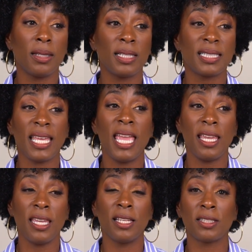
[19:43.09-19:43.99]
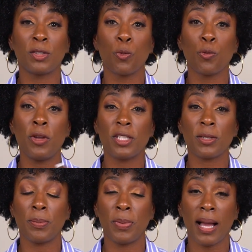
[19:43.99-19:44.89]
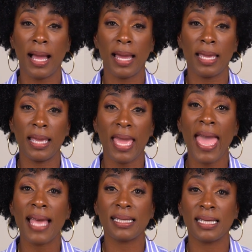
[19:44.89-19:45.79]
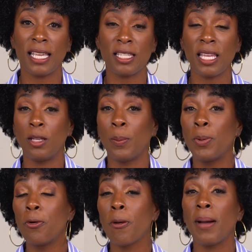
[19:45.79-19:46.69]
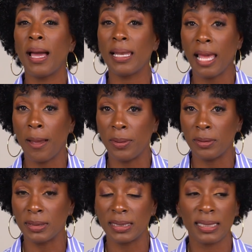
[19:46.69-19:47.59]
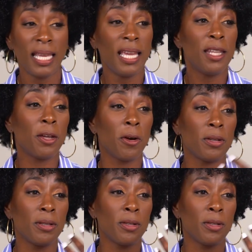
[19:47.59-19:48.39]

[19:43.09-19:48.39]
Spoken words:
the saying is the rich buy assets and the poor buy liabilities. Now,